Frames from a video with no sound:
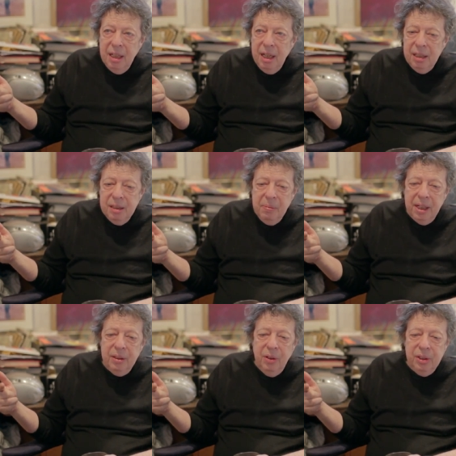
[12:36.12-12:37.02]
And to
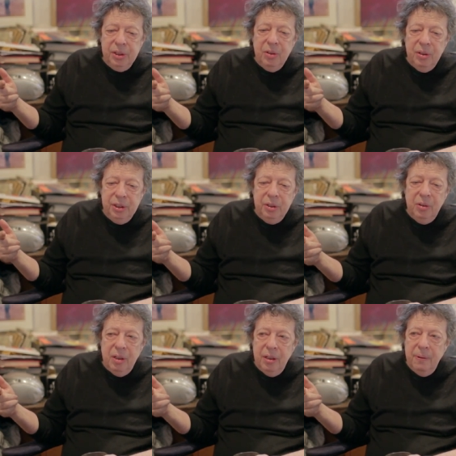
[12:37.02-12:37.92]
make a long story
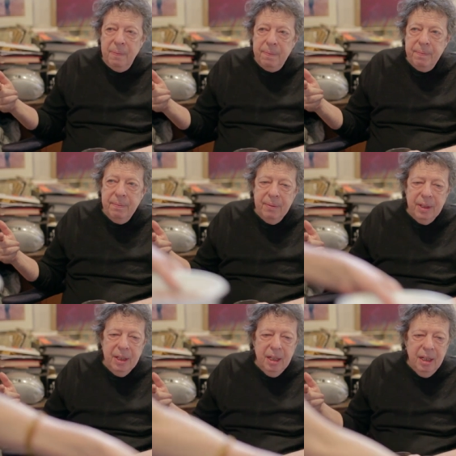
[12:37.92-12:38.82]
short,
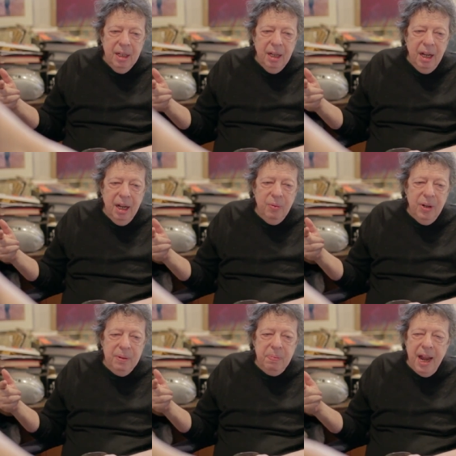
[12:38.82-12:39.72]
I
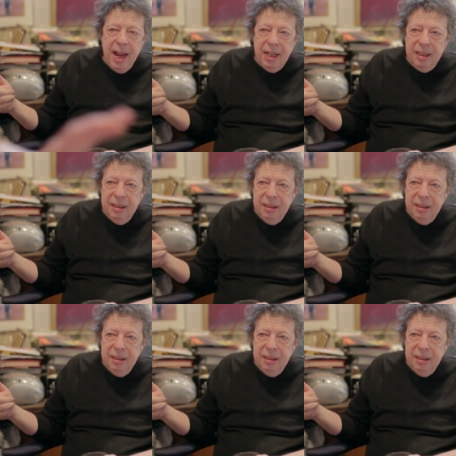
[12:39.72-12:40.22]
went back